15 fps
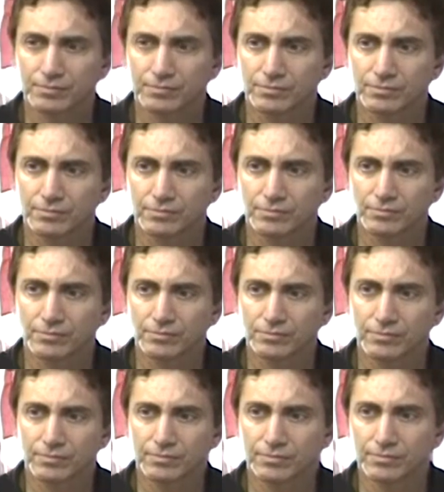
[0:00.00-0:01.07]
No jobs?
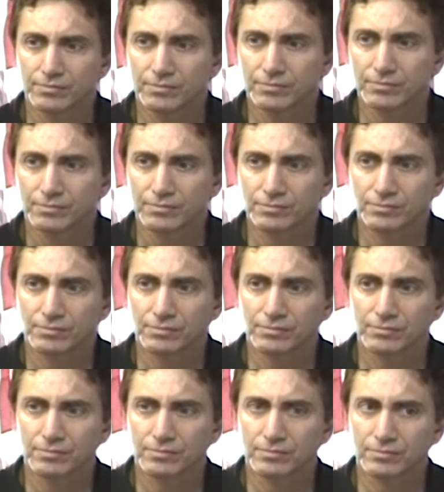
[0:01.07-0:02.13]
Why
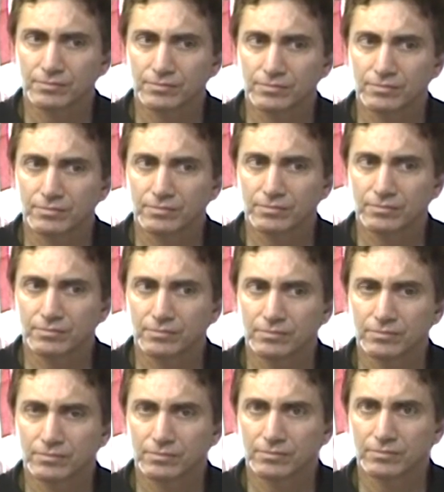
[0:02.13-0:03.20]
is there a work
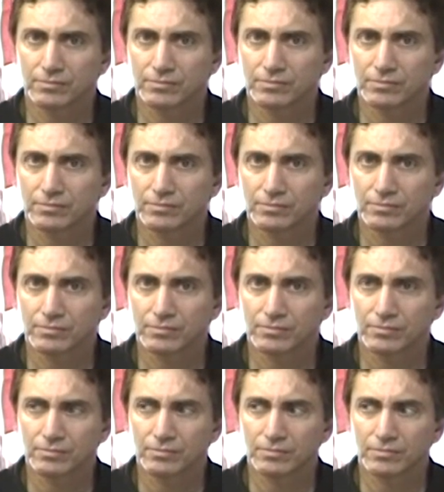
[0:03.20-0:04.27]
requirement?
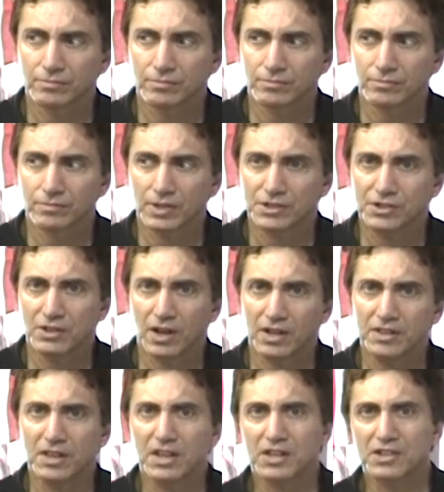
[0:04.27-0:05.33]
It's,
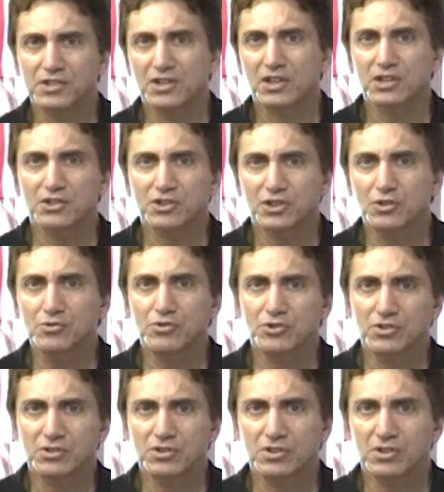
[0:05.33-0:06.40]
I think it's an excuse
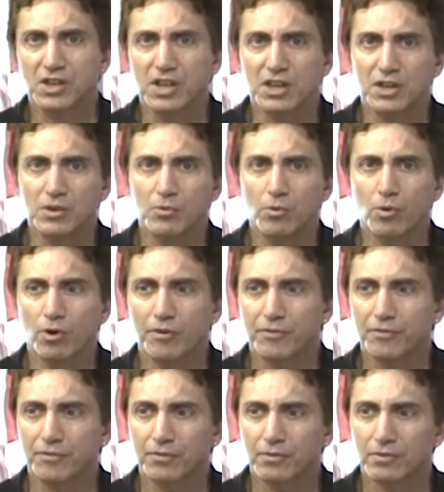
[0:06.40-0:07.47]
just to take you
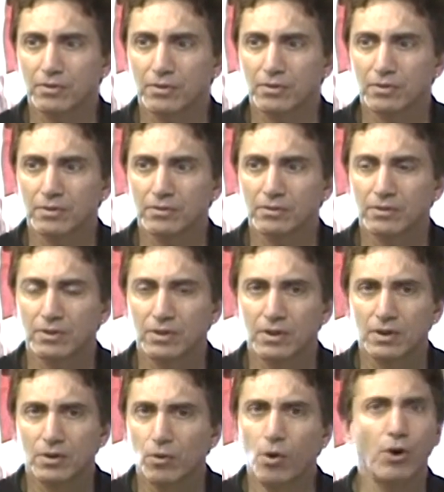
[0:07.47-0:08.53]
off. That's
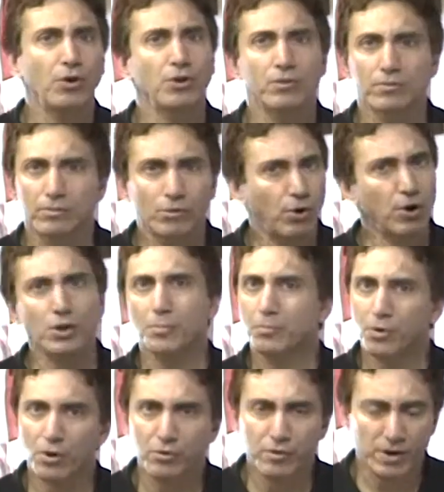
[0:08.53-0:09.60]
correct, all, all the
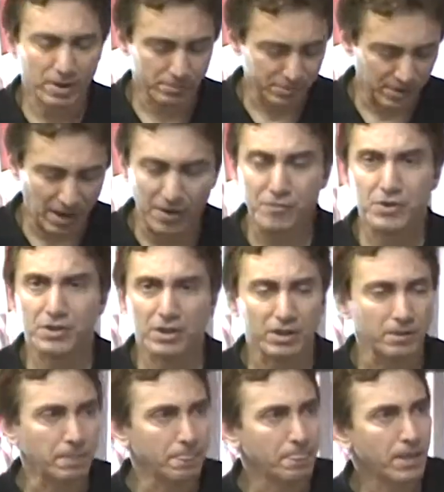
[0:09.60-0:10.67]
programs,
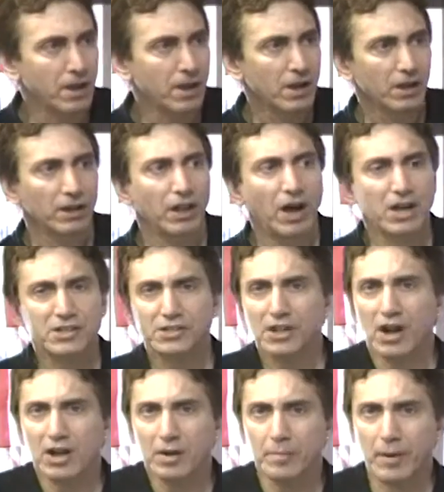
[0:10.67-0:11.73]
everything. That's correct. Lock,
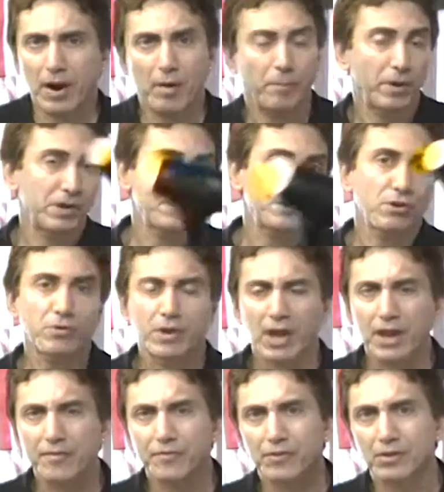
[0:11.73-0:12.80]
stock, and barrel. But it's
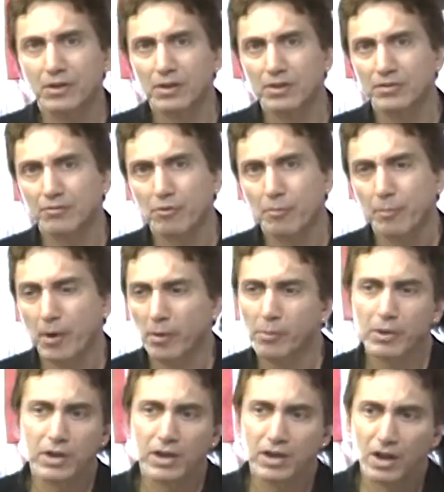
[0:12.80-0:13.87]
okay for the
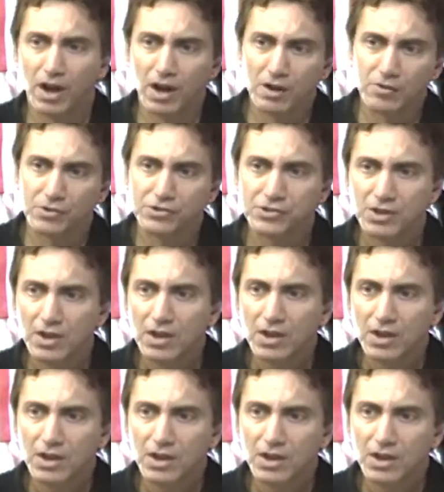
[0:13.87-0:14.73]
Republican Congress